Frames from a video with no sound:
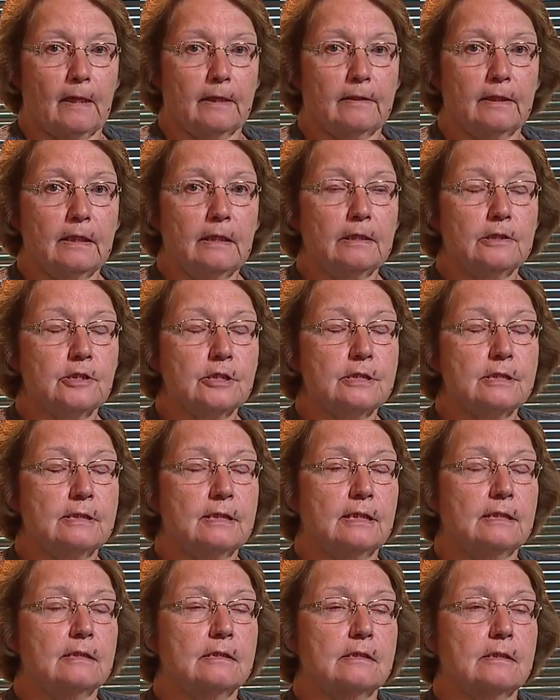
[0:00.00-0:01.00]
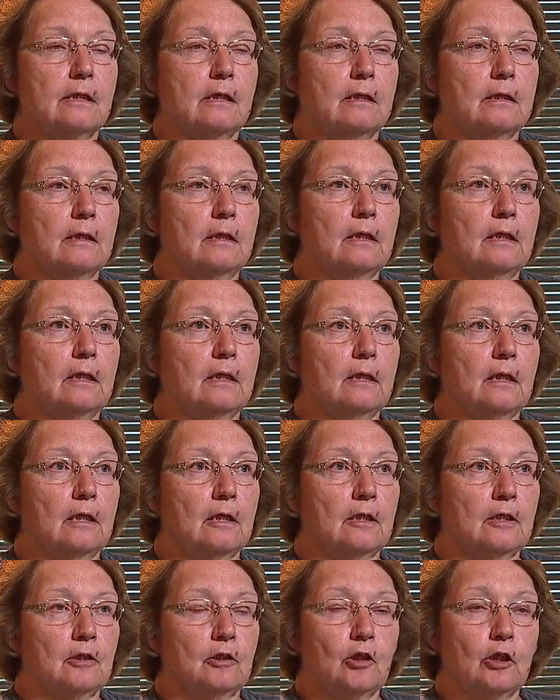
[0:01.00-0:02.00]
I think he just needs to
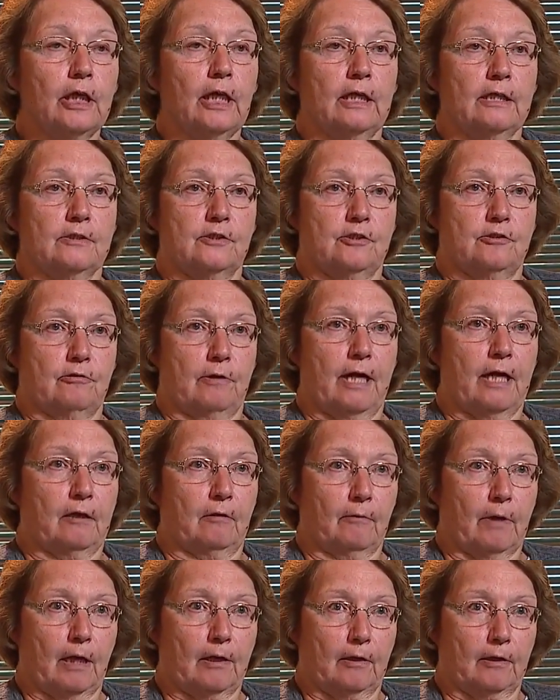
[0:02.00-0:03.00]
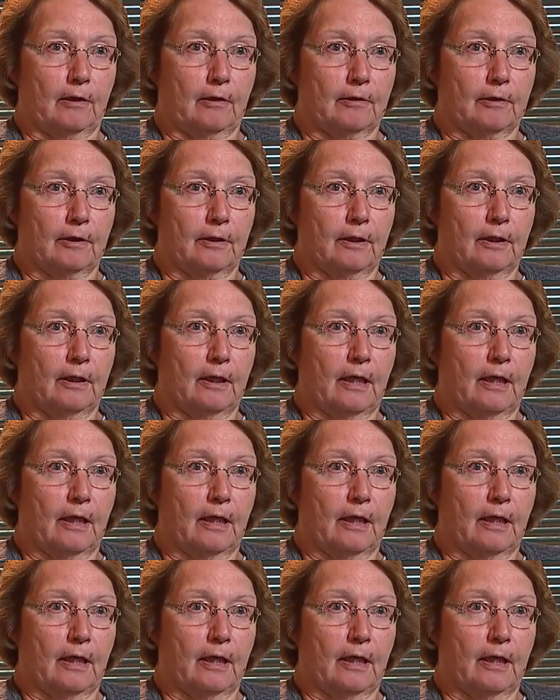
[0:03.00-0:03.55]
look at his track record.